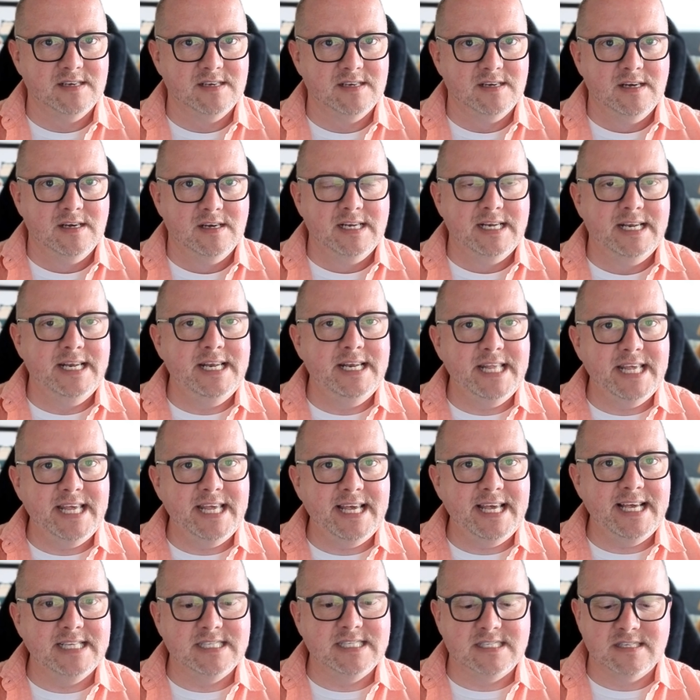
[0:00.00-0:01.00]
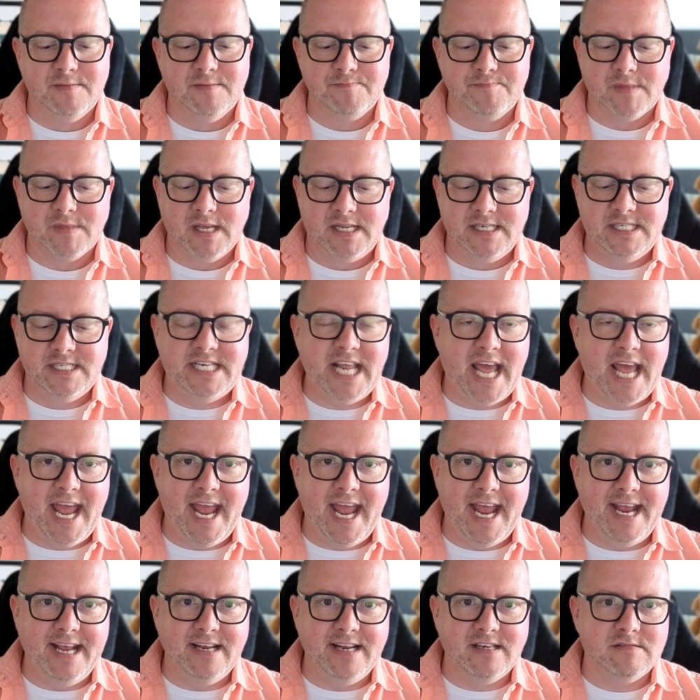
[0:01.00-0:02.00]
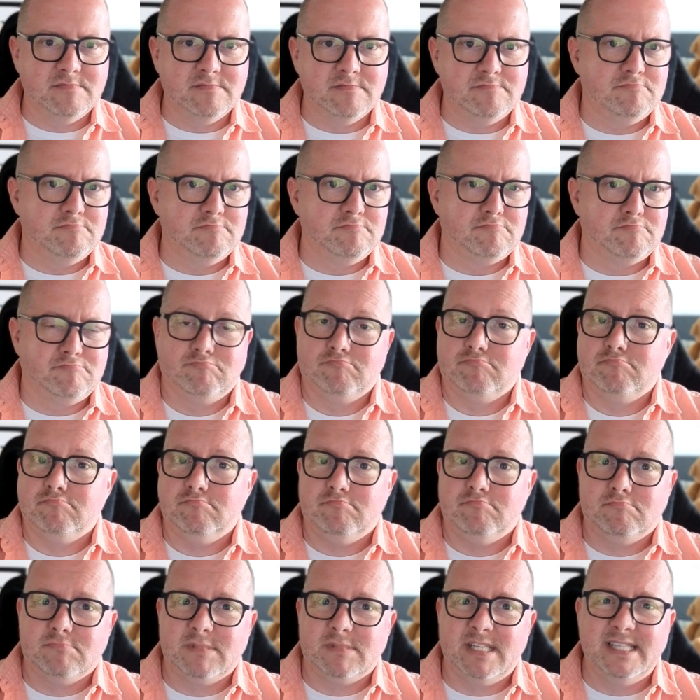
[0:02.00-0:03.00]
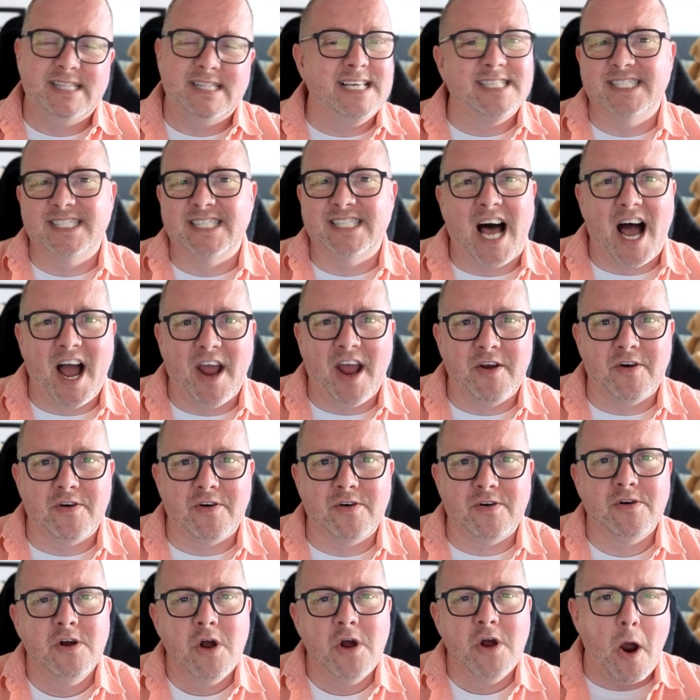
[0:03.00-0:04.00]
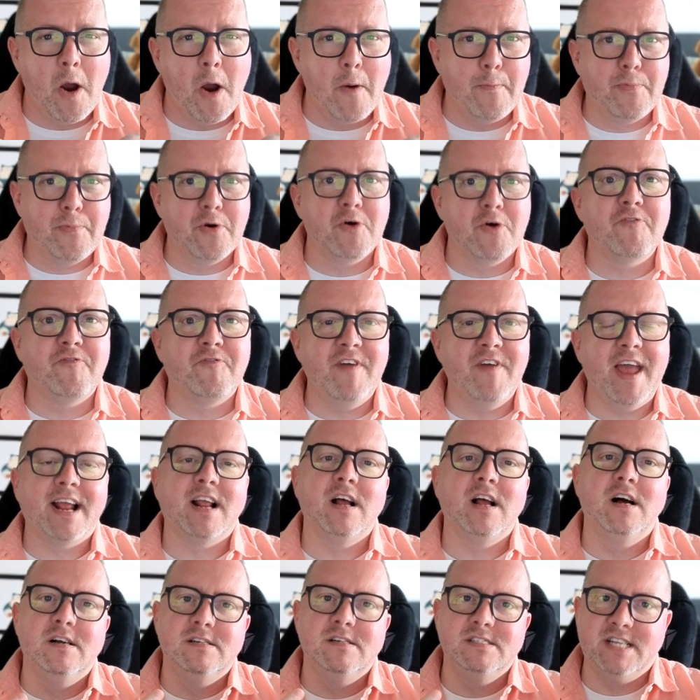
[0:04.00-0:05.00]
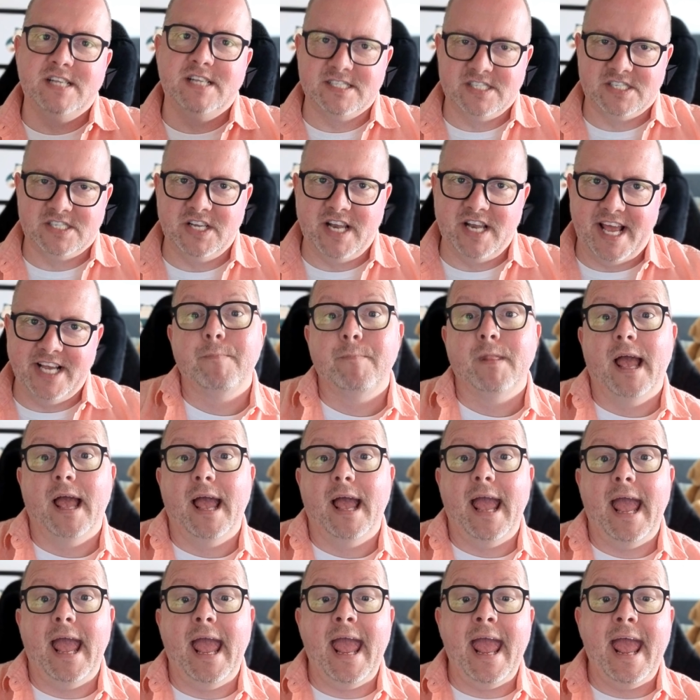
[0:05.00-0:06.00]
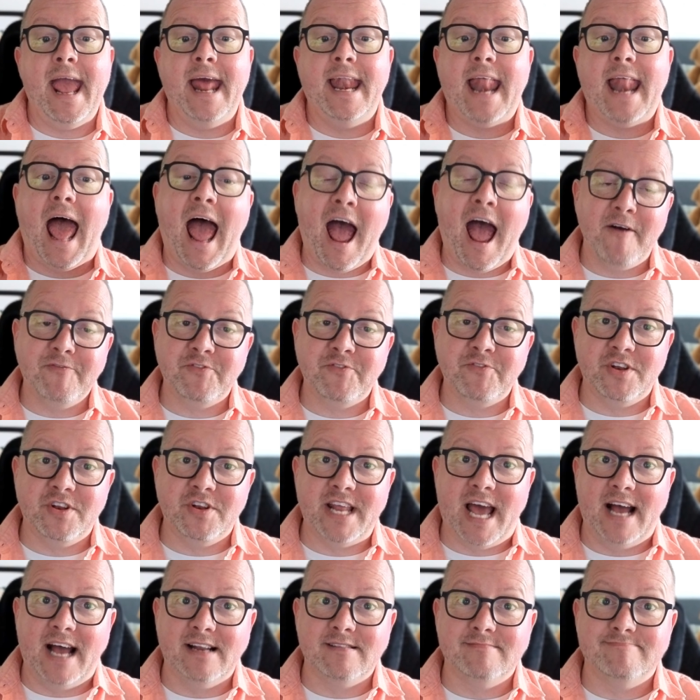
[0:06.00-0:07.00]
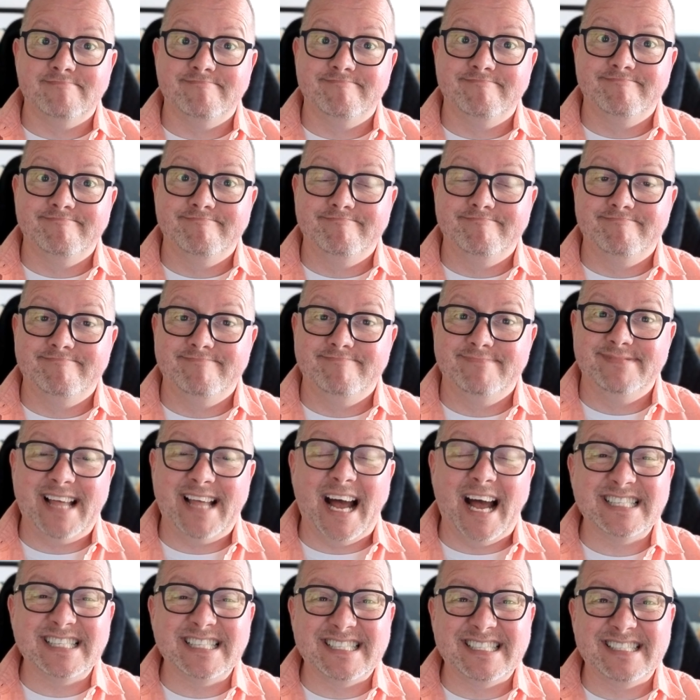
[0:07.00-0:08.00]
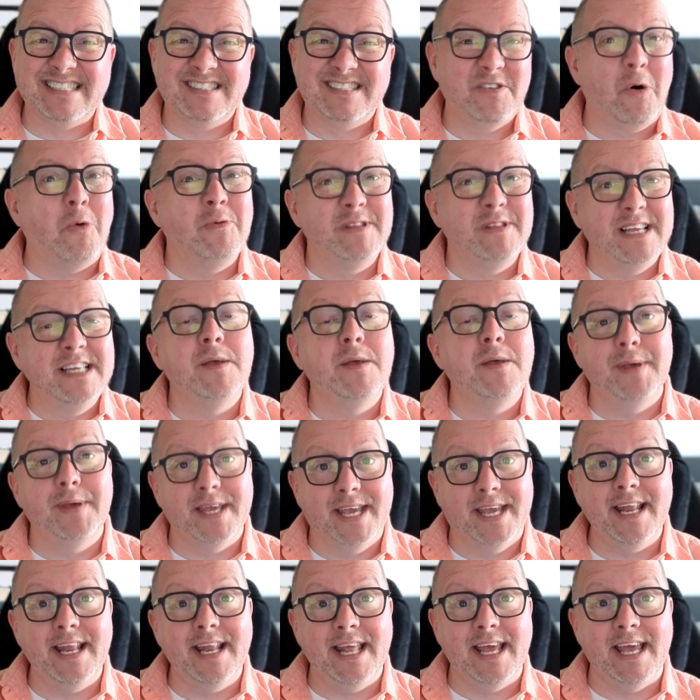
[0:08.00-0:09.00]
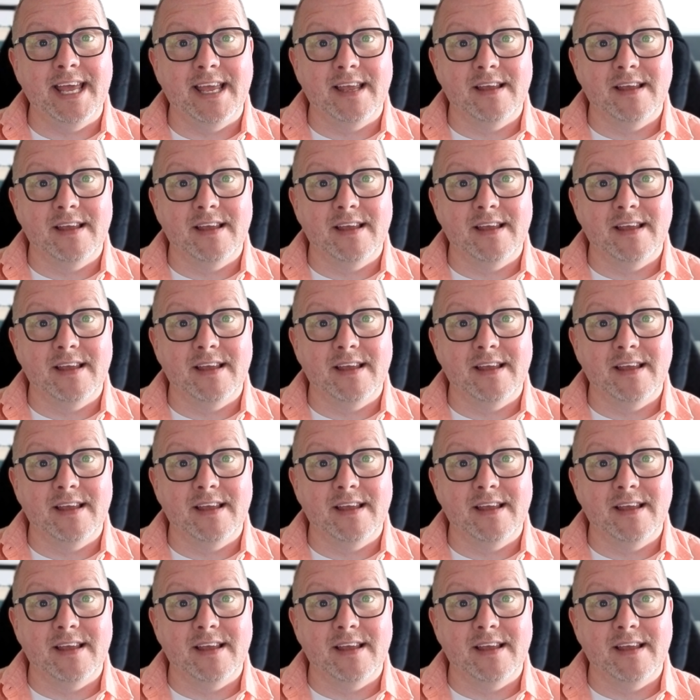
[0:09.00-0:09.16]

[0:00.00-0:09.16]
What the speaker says: needs, date, desire, a perfect destination. And after that, that's only the beginning.